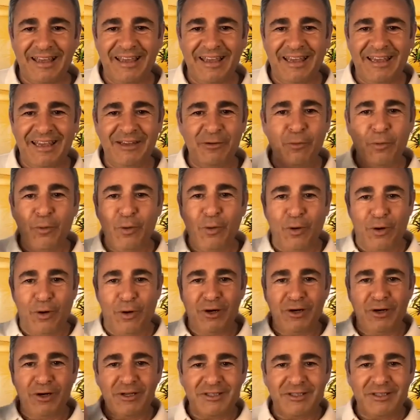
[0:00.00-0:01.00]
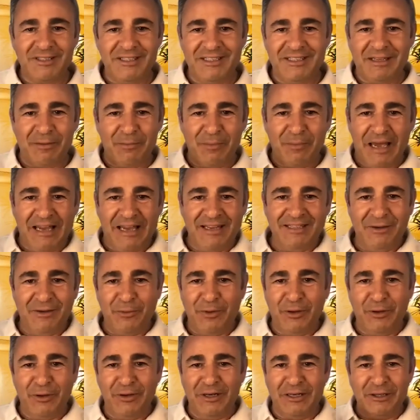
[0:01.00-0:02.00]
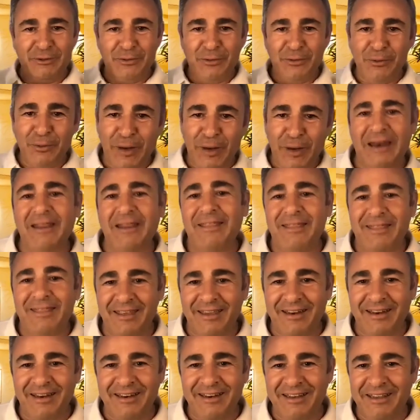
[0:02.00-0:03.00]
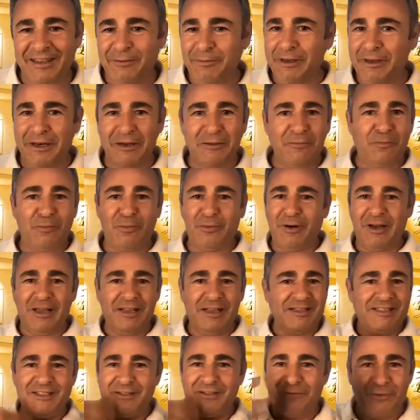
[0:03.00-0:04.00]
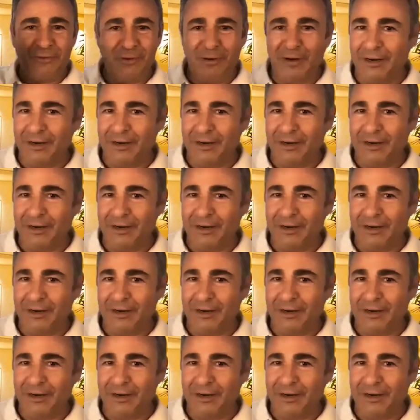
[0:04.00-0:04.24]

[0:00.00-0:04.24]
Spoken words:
It works, it's amazing. We don't need to do anything, even it breathes for